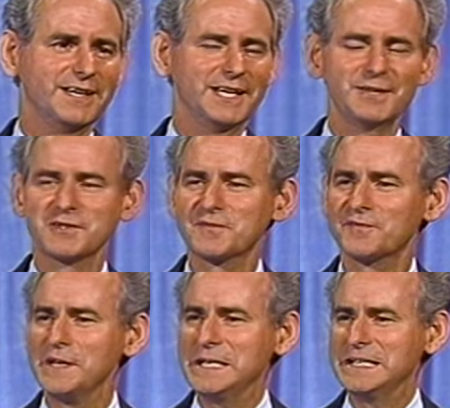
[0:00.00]
And he was
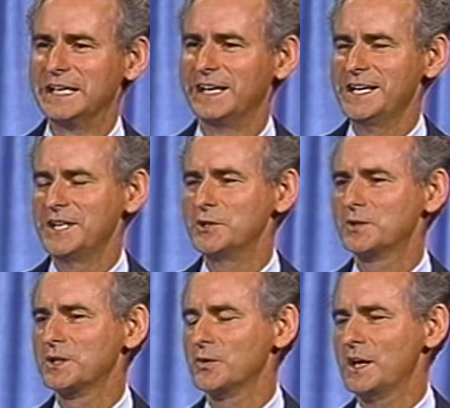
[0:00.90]
free. You
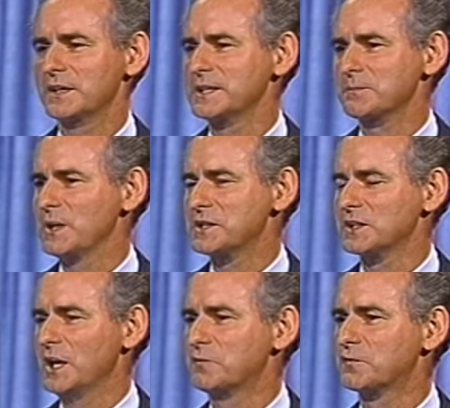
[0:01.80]
can go out of this place
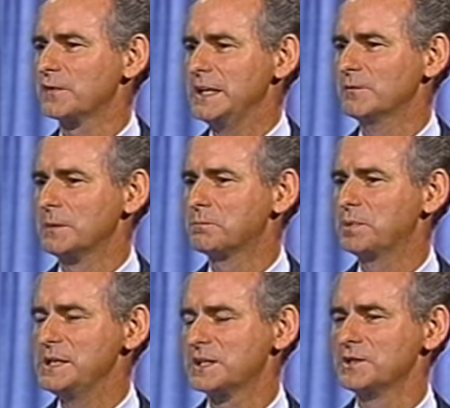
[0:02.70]
tonight free with
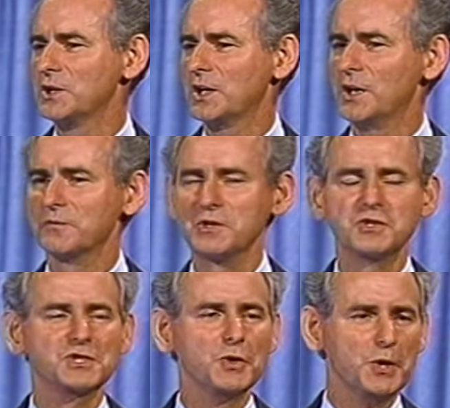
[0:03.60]
peace in your heart,
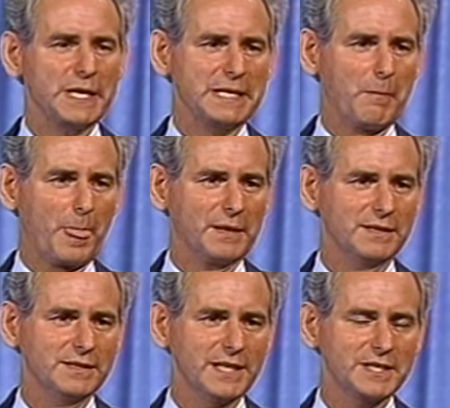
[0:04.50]
with joy,
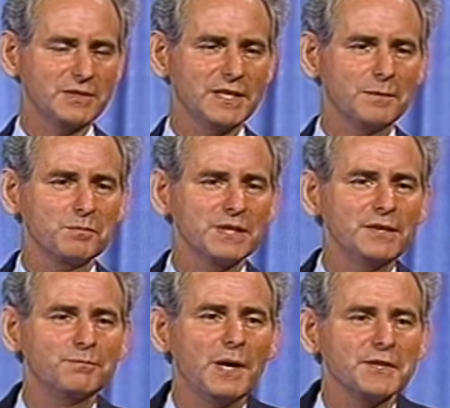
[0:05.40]
like you don't
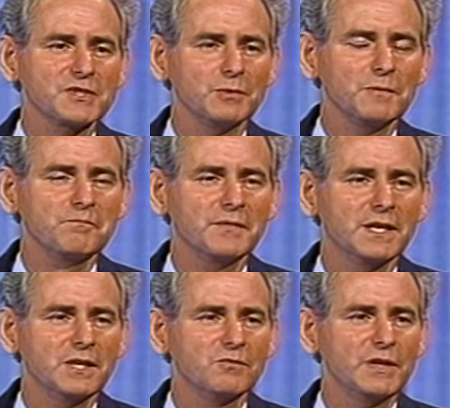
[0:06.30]
believe possible.
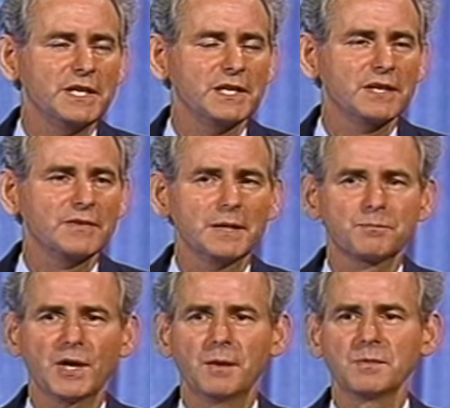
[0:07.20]
When you give
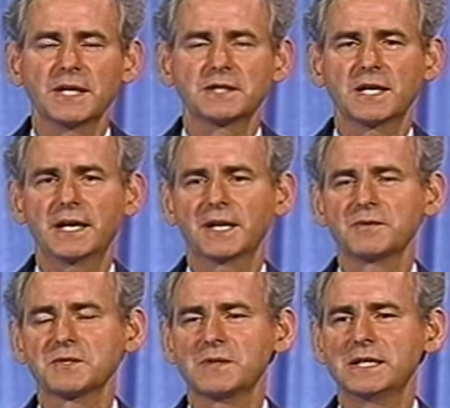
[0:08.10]
that problem, let God have
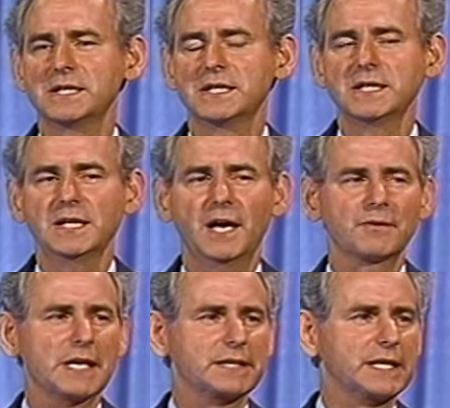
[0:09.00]
his way. I
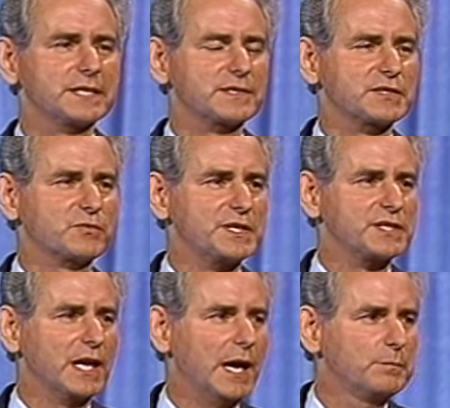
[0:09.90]
would like to ask this
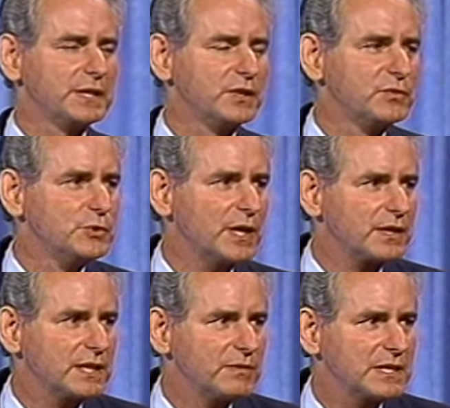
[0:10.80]
question How many of you
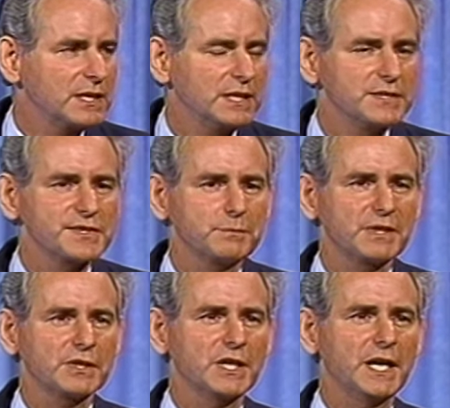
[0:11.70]
are giving
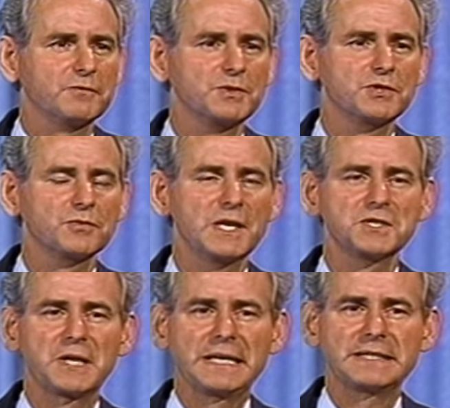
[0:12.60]
something to God? Would you
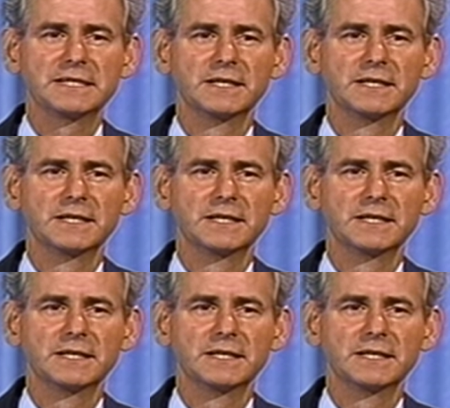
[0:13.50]
raise your hand?